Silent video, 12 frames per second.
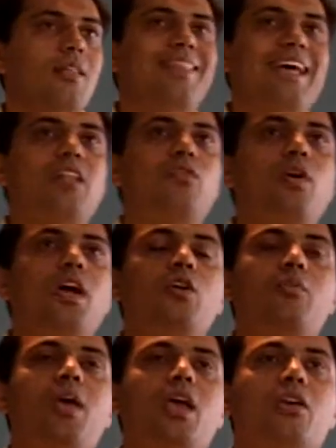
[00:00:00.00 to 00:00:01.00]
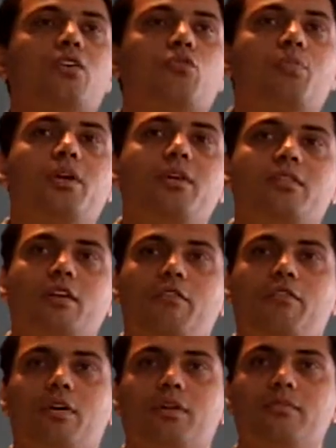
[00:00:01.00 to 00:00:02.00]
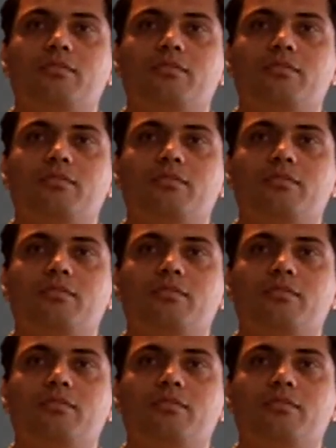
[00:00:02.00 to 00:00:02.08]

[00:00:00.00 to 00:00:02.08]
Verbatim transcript: That's where you make your spirit suffer.